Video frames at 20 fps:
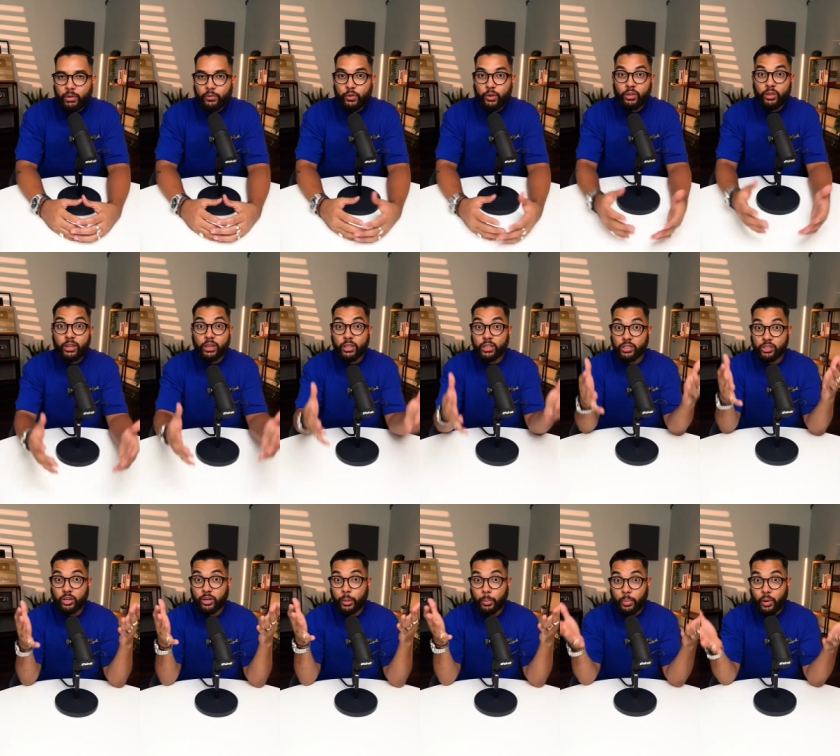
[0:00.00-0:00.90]
If you're looking to
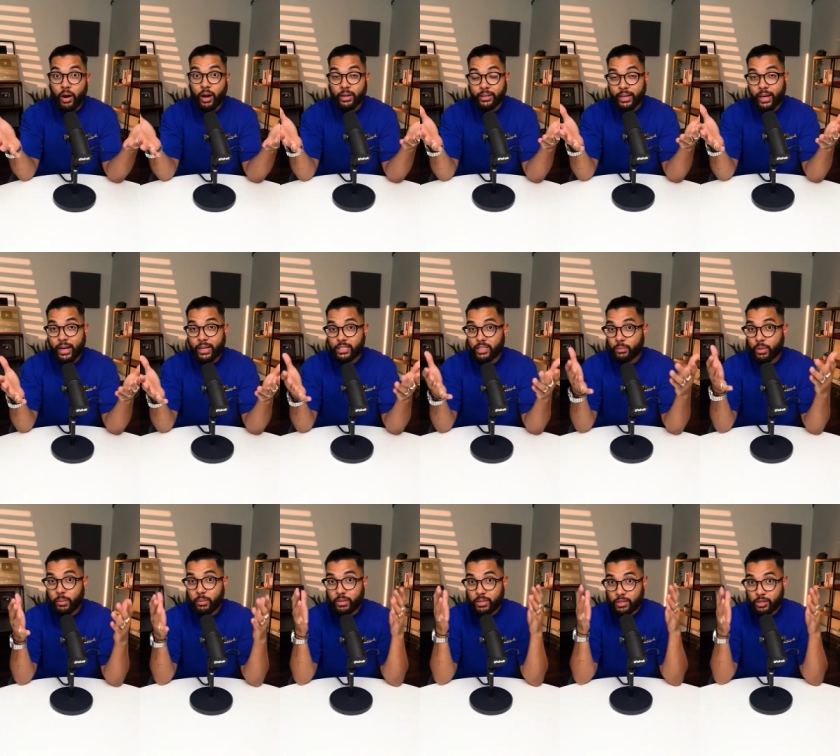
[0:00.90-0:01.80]
start a podcast and
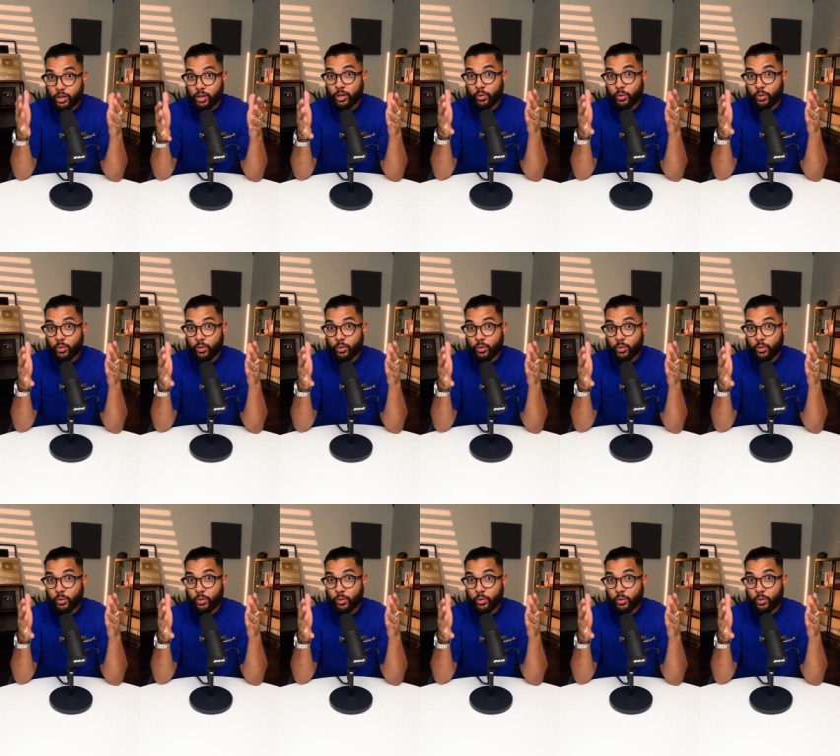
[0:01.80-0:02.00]
maybe start it